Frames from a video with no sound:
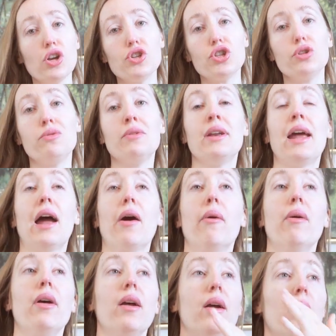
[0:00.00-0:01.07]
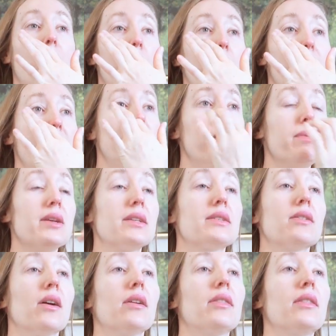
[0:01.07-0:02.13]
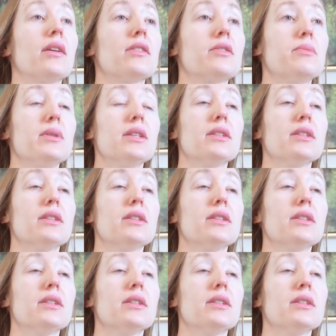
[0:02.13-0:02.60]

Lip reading: into June now. When did we start this? We